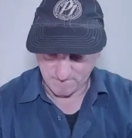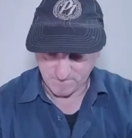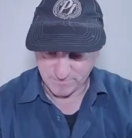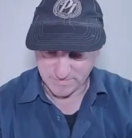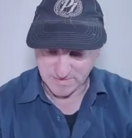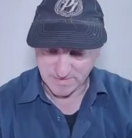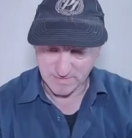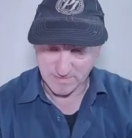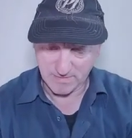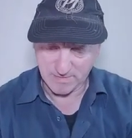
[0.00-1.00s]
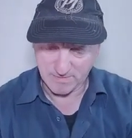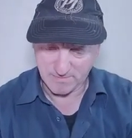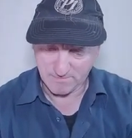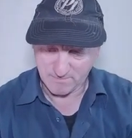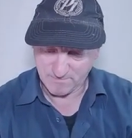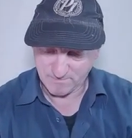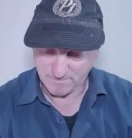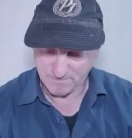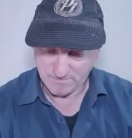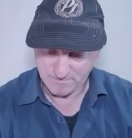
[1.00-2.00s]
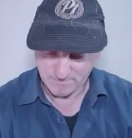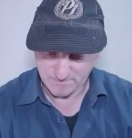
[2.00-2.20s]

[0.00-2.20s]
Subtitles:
(silence)